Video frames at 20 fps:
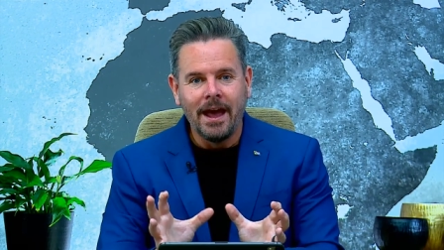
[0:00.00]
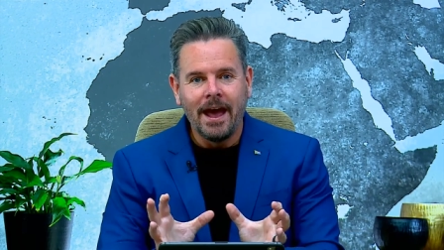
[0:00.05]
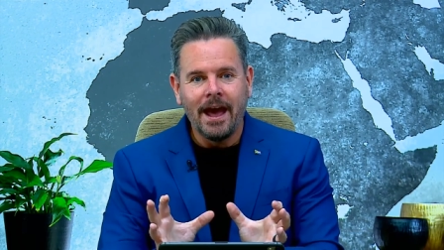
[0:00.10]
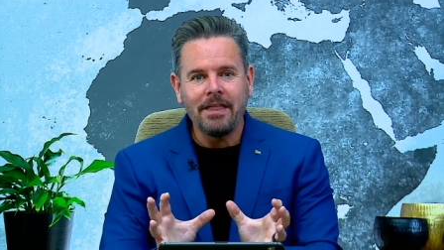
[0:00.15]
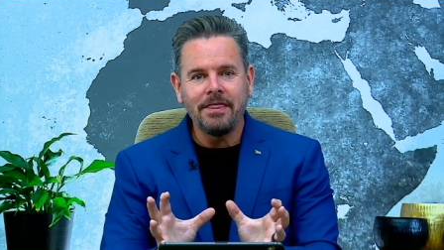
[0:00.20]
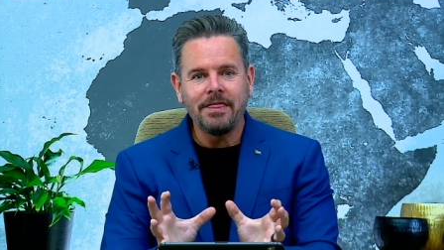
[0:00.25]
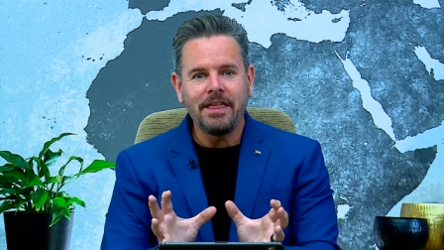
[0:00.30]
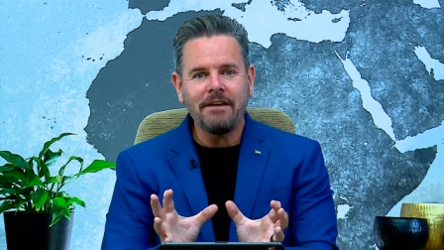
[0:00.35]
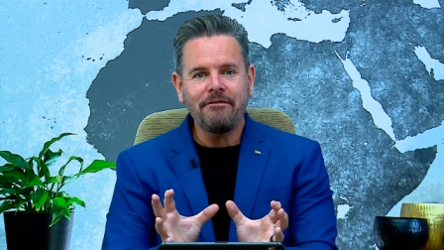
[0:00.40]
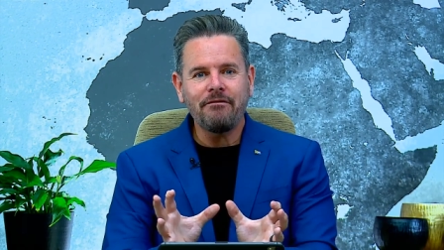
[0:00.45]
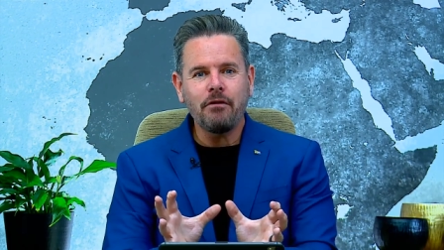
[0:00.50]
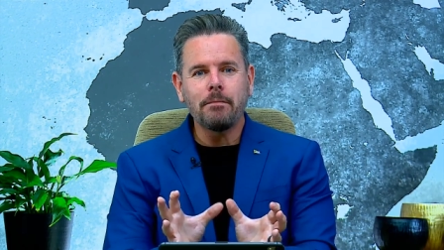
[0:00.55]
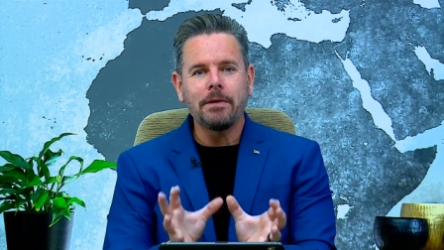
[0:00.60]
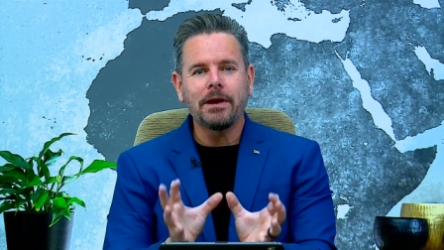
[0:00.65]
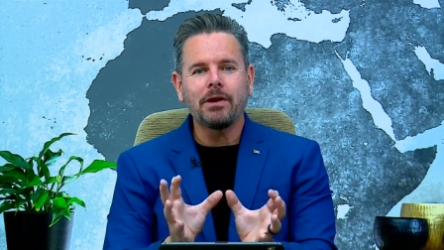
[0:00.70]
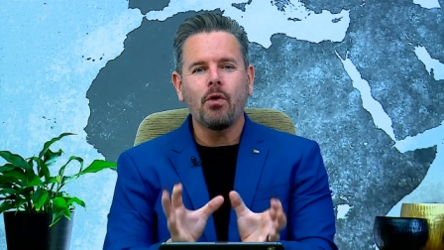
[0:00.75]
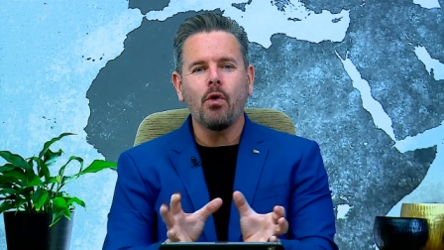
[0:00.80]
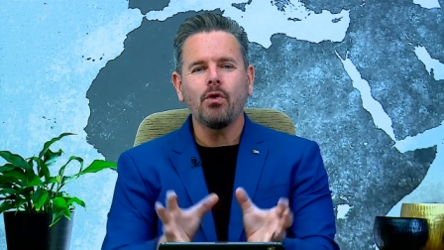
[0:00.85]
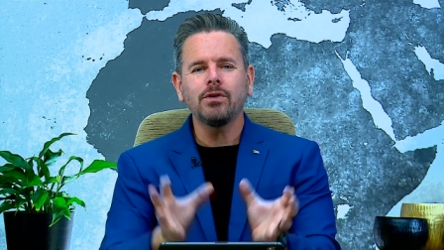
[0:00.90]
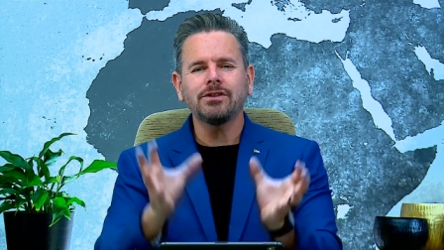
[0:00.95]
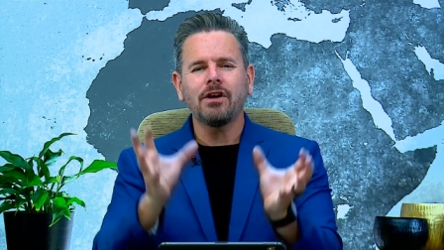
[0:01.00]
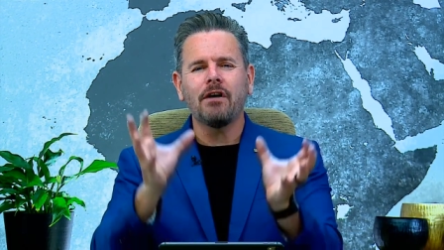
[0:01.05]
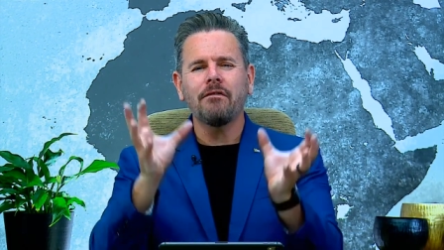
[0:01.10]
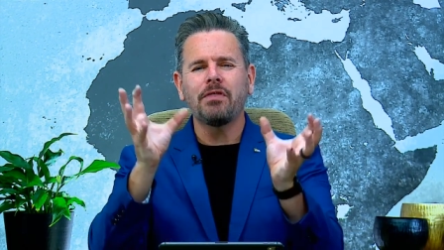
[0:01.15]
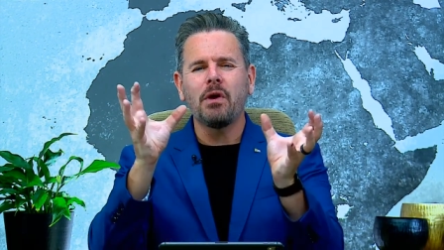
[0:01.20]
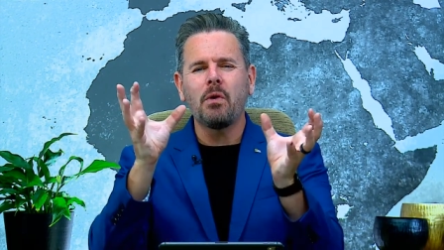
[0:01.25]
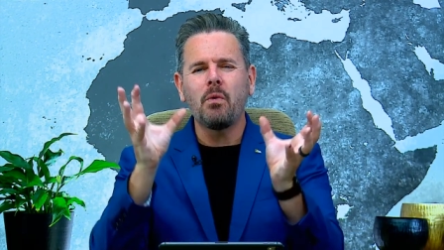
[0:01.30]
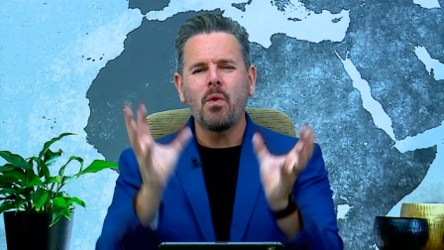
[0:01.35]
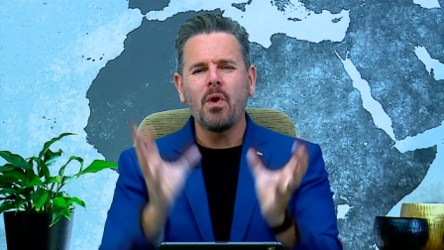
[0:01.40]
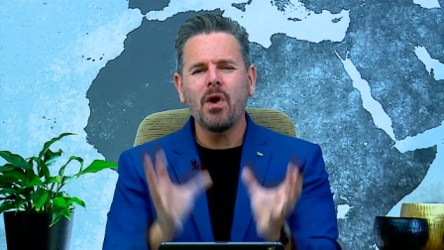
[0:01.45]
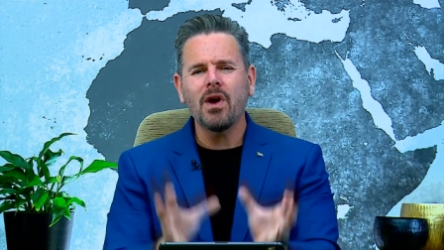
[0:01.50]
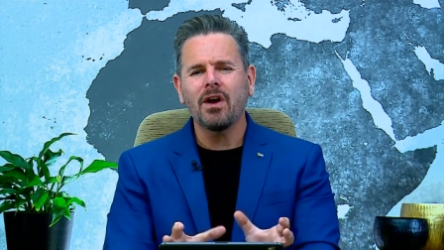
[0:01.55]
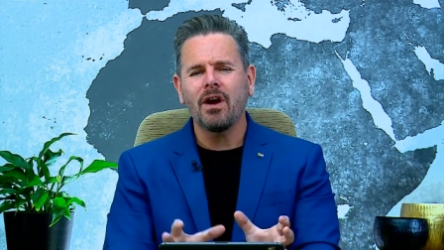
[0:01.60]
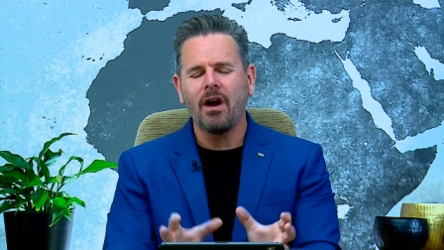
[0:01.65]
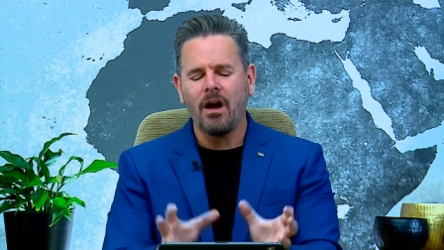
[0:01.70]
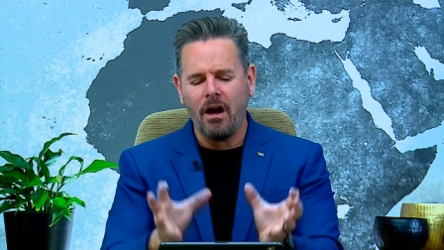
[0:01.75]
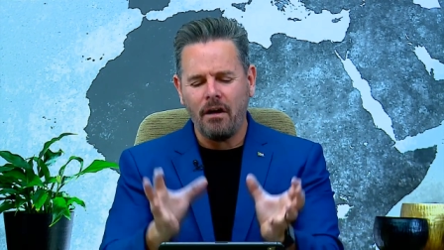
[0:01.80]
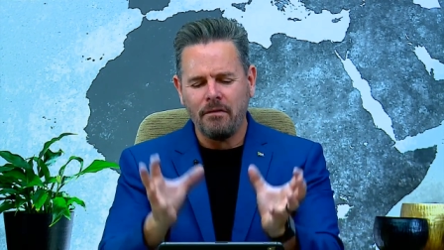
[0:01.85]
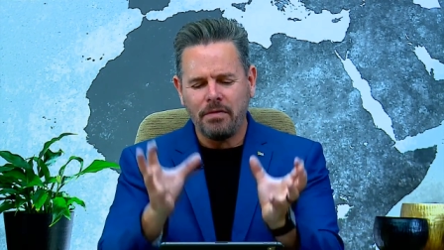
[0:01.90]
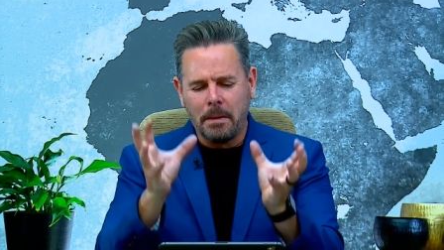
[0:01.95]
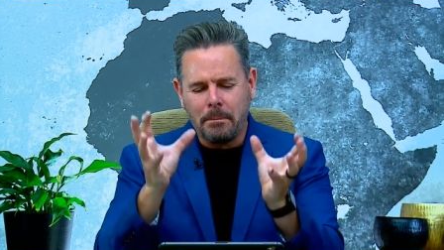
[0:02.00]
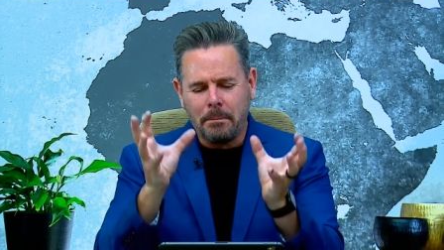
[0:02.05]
And therefore, because of the work of